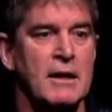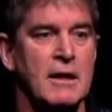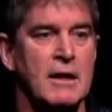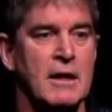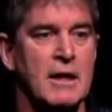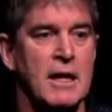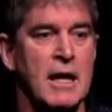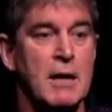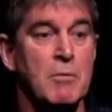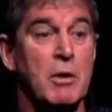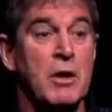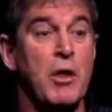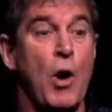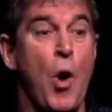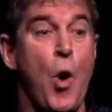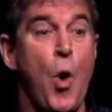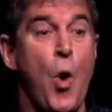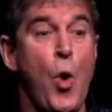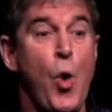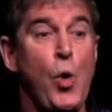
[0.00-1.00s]
and
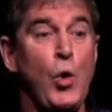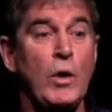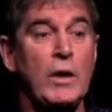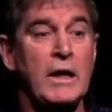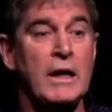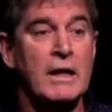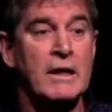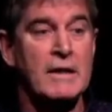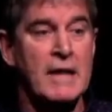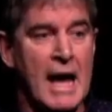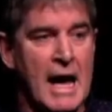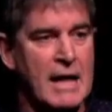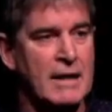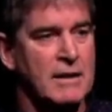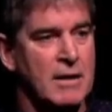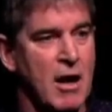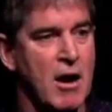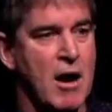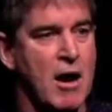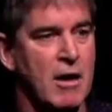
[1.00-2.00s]
withholding that
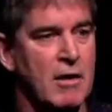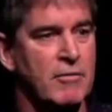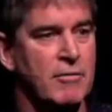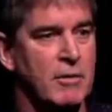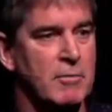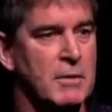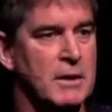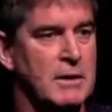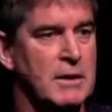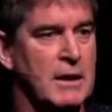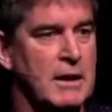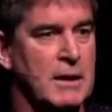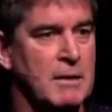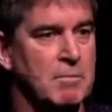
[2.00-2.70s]
talk from the teen